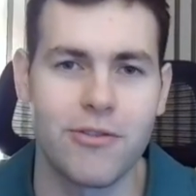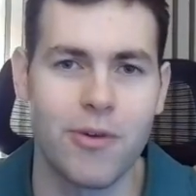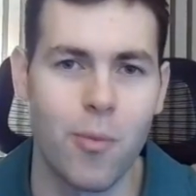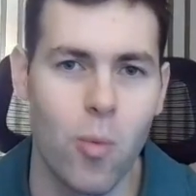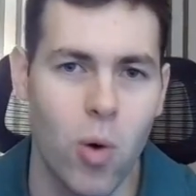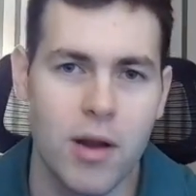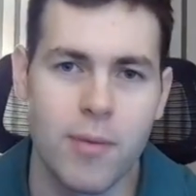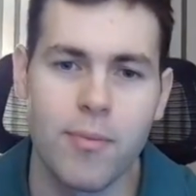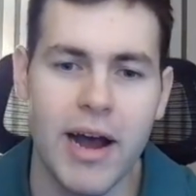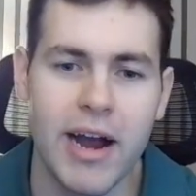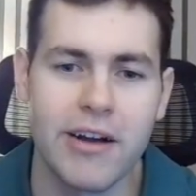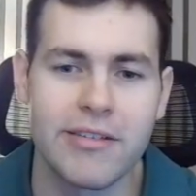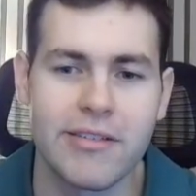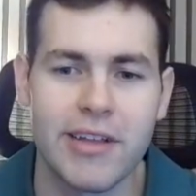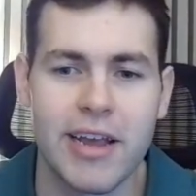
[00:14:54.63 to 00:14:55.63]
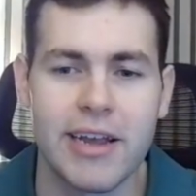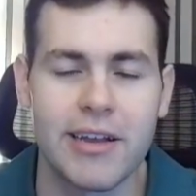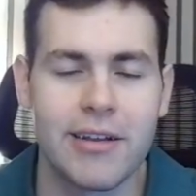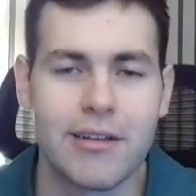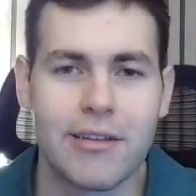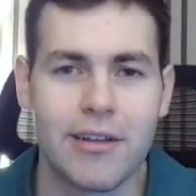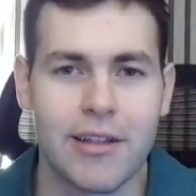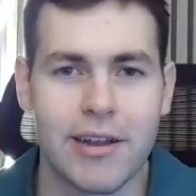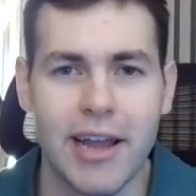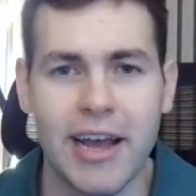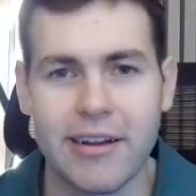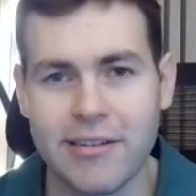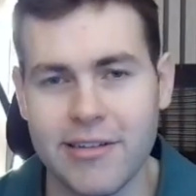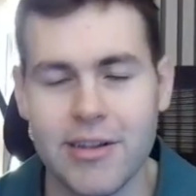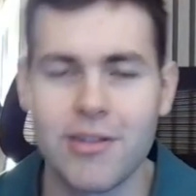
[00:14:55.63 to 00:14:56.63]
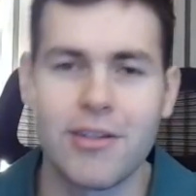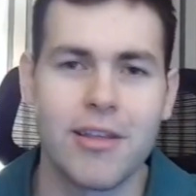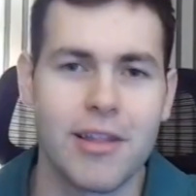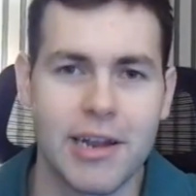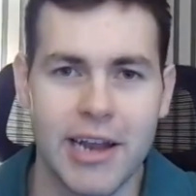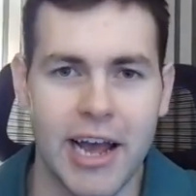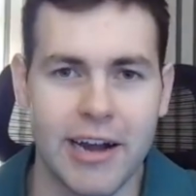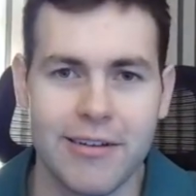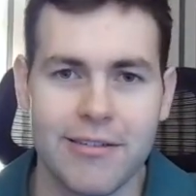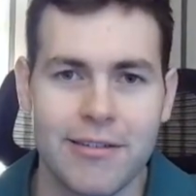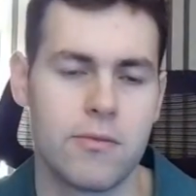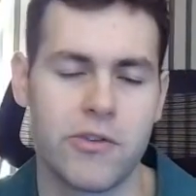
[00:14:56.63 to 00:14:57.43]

from one buyer state to the next to the next.